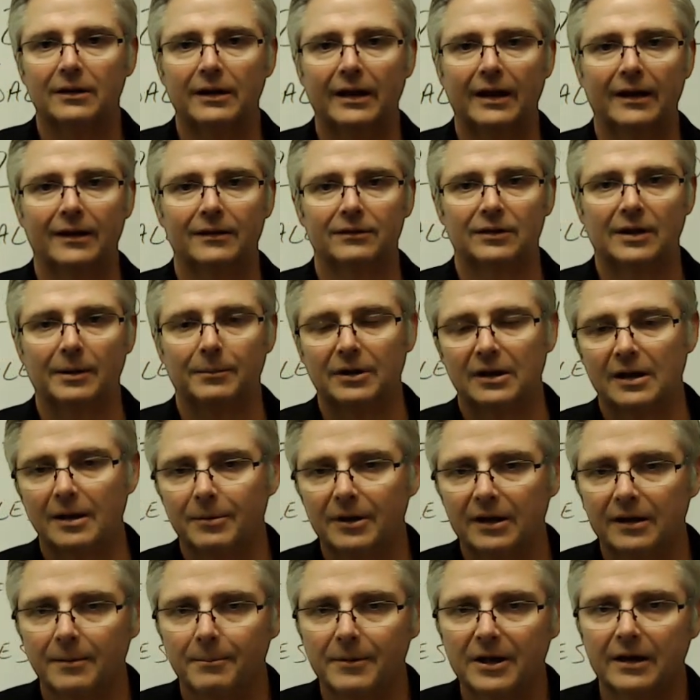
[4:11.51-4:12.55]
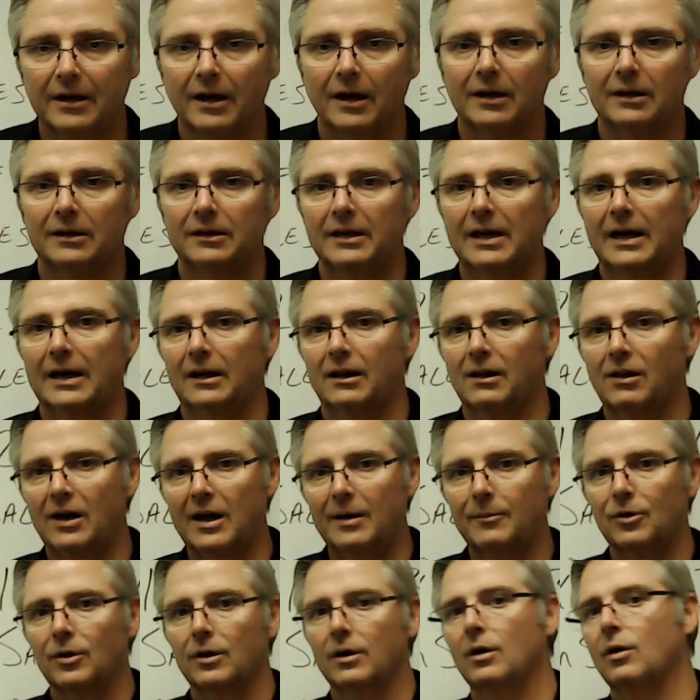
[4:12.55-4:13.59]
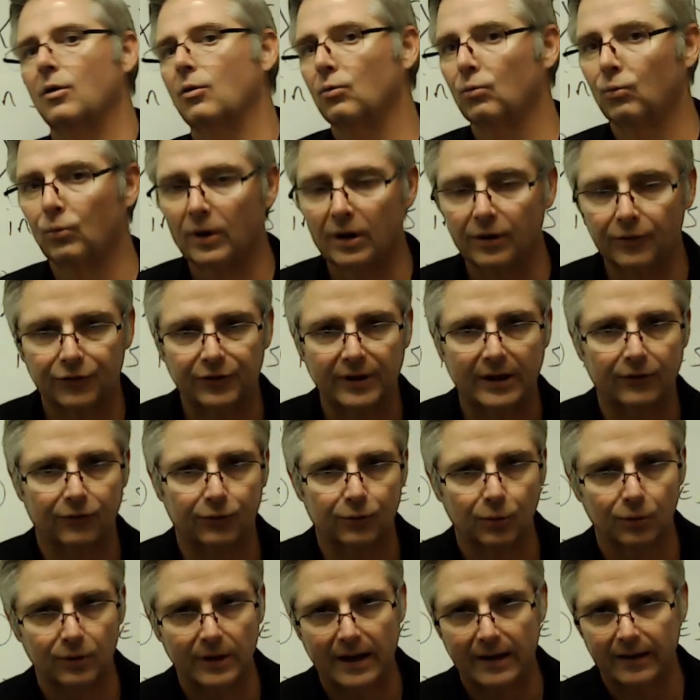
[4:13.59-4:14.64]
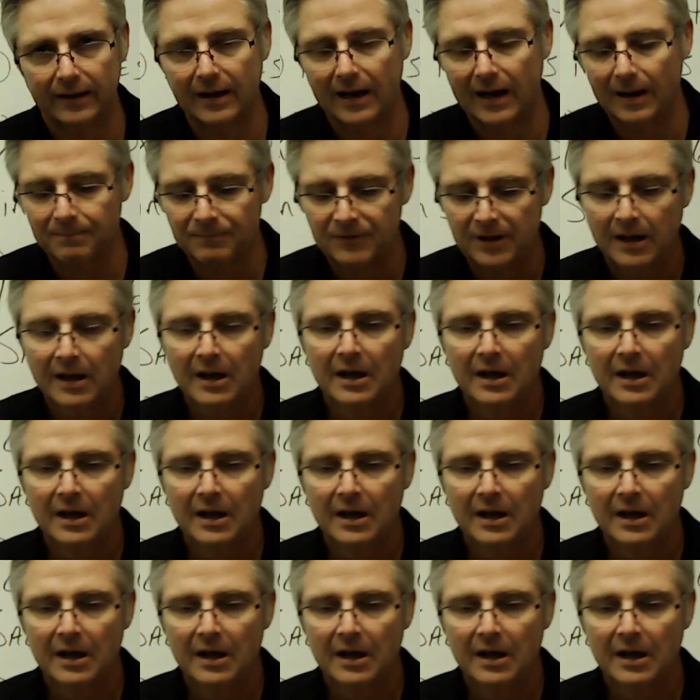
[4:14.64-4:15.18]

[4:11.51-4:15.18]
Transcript: at www.climerrealestateschool.com.